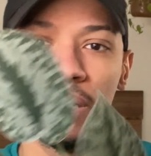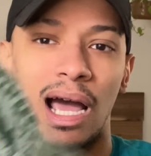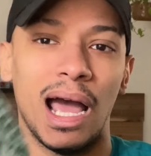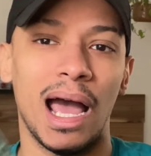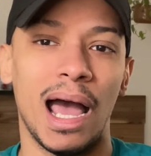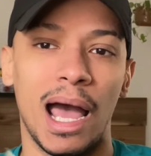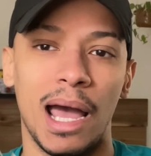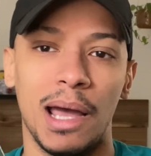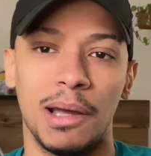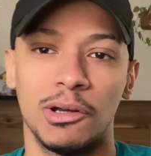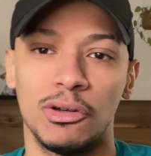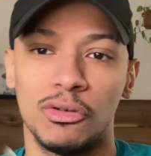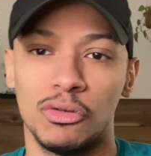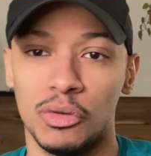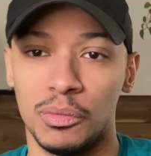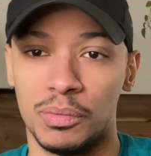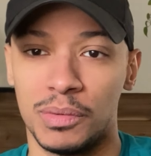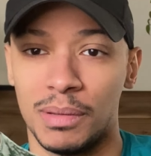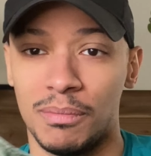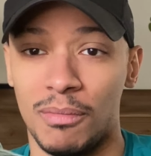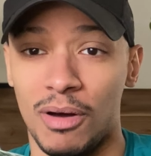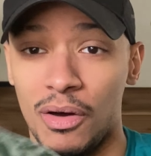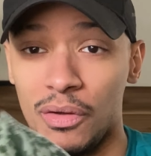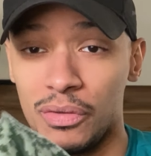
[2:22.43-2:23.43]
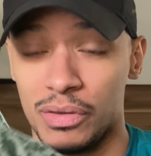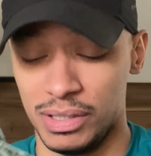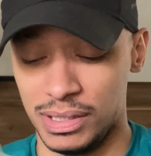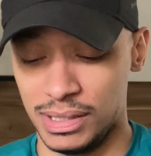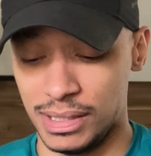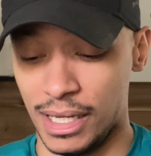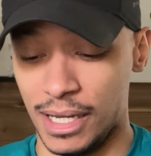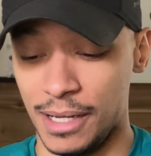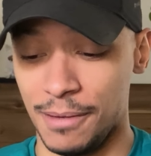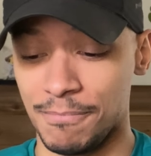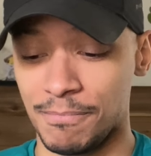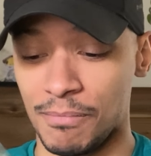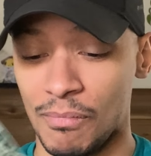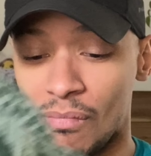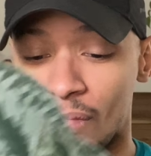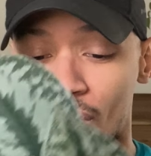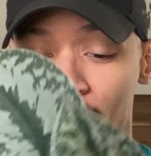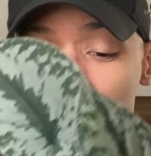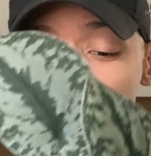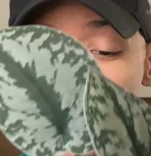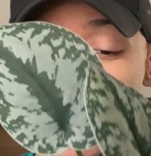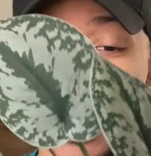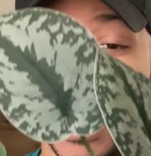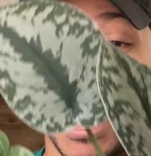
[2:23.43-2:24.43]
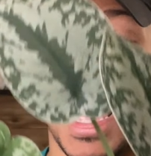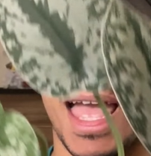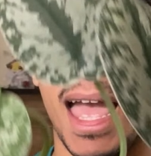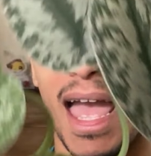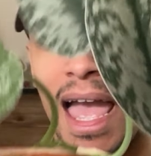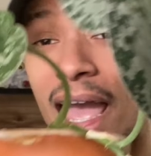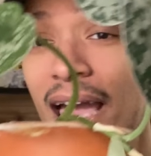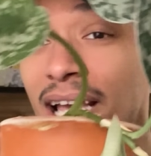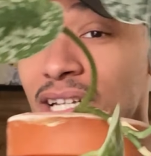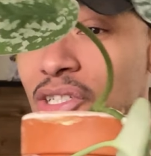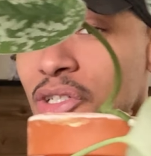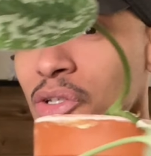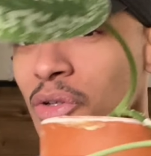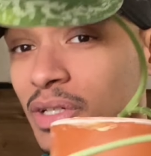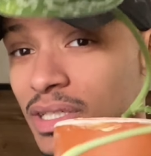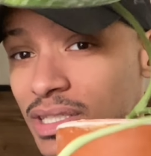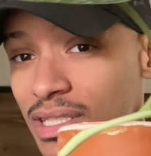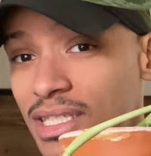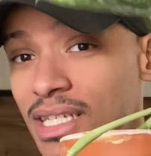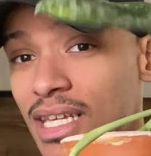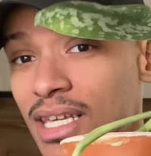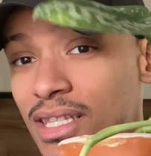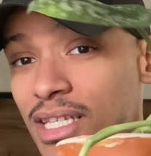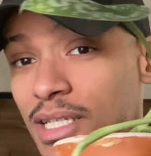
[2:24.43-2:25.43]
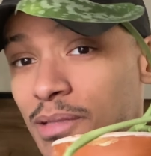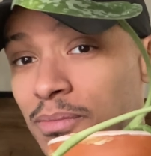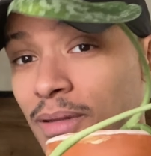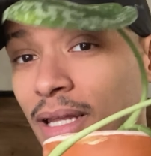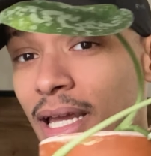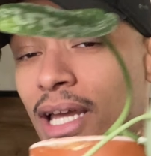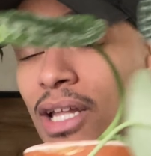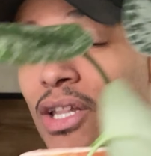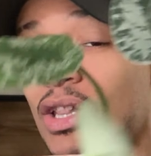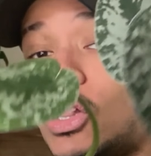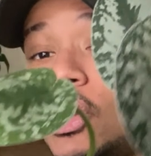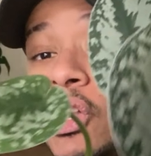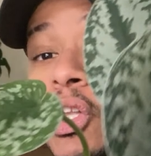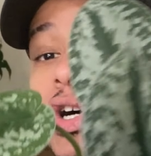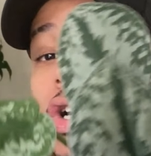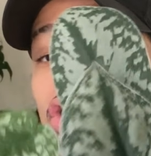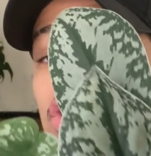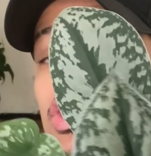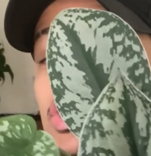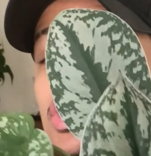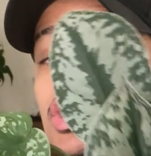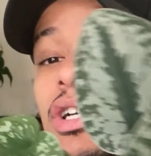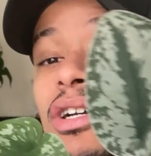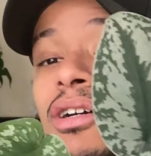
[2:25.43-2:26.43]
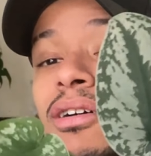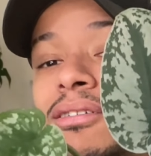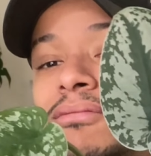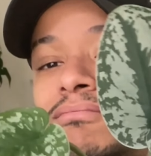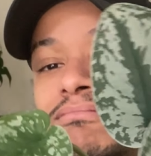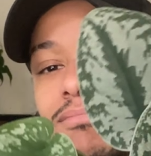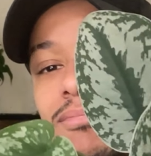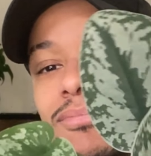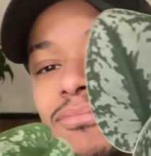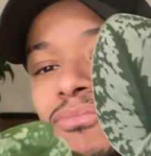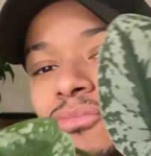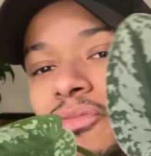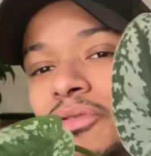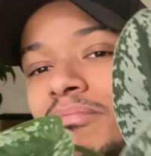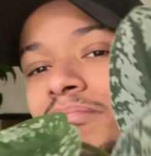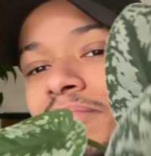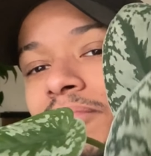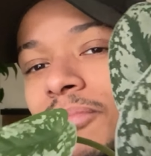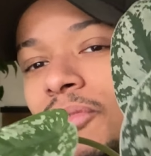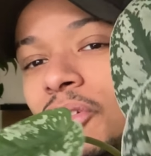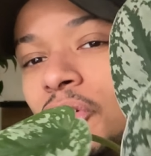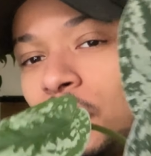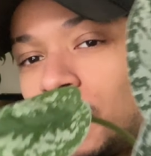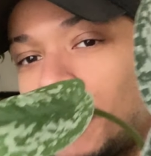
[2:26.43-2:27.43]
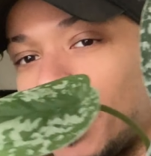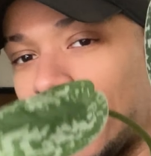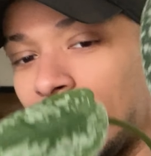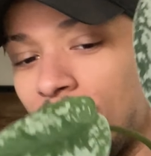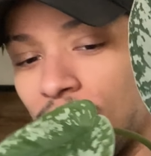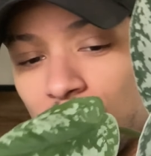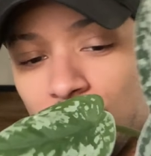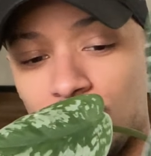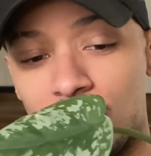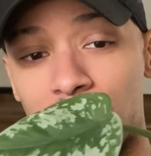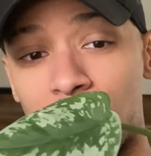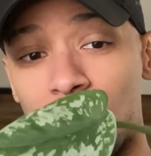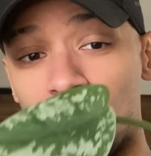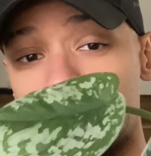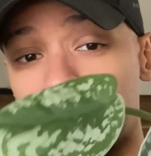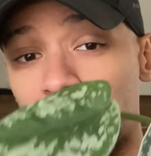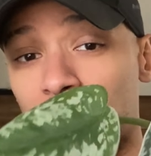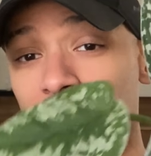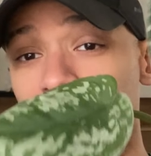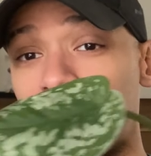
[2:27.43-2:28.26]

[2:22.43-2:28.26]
I group them all the same. As you can see, this plant looks great for the most part.